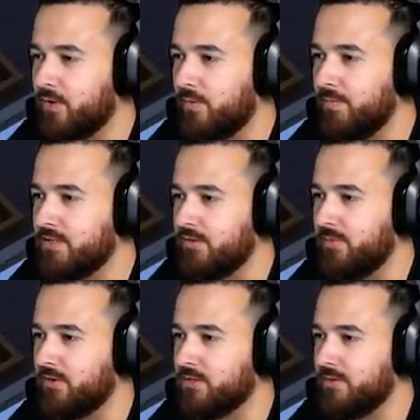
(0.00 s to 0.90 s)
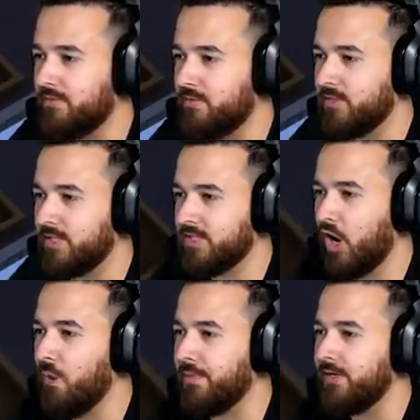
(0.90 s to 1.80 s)
Or mystery box, or whatever it was. It's
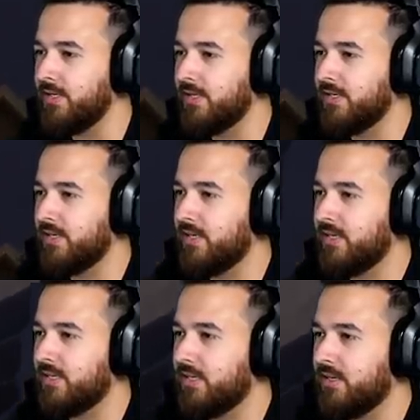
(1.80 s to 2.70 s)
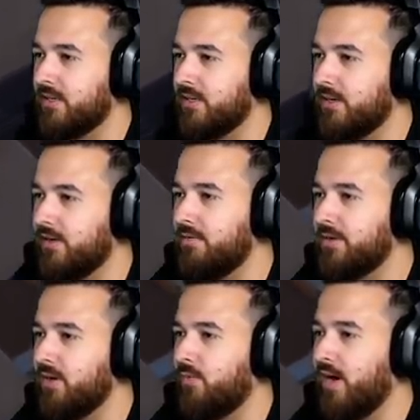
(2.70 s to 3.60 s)
open! Oh
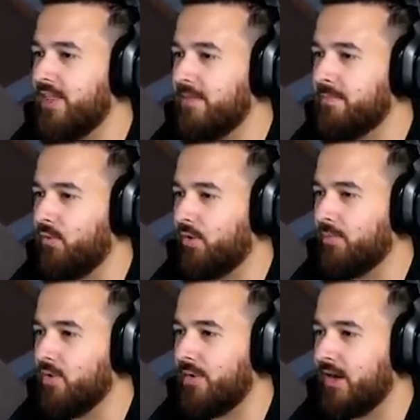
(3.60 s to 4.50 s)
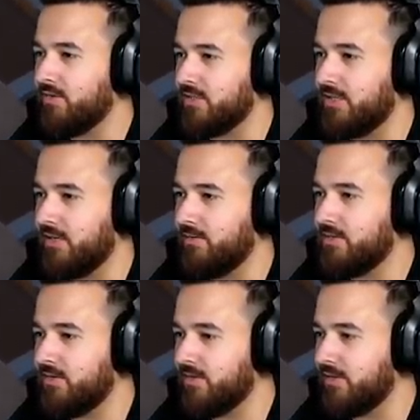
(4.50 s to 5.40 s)
my god, why are there more and more puddles in here?
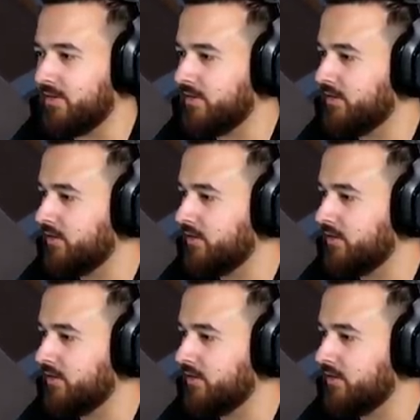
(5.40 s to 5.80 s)
What's going on?